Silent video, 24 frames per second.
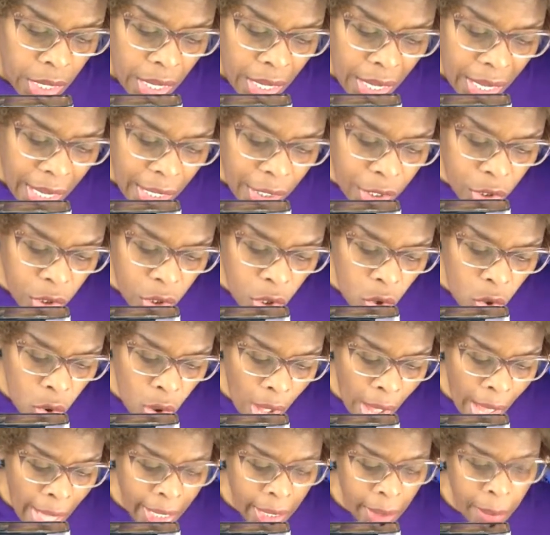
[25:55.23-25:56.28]
And you know,
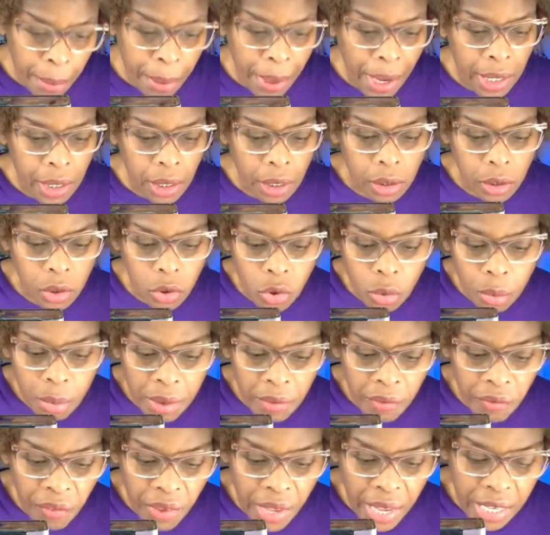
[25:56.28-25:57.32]
I can paint a little bit
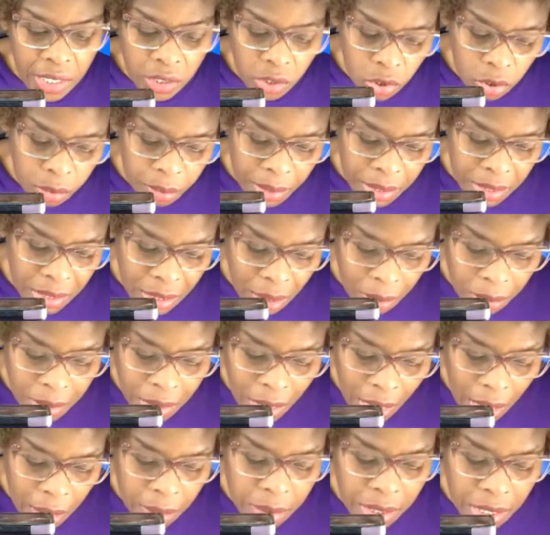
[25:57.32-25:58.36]
faster, but
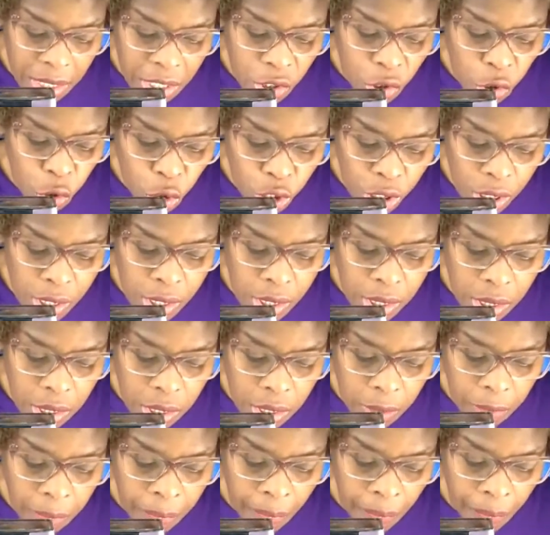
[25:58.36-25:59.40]
sometimes it's just
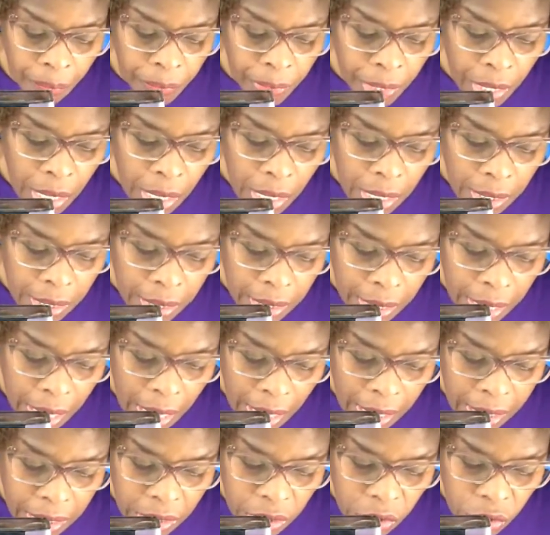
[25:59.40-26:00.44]

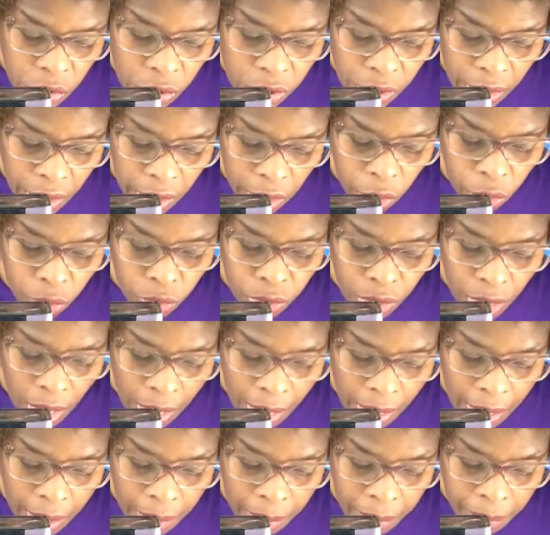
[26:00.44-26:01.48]
nice to take your
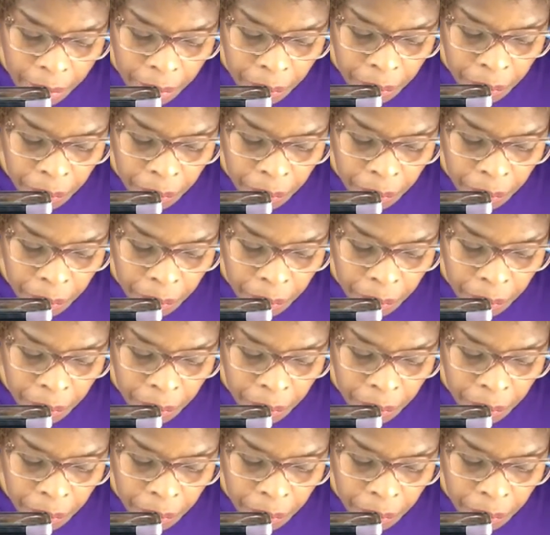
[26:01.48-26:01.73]
time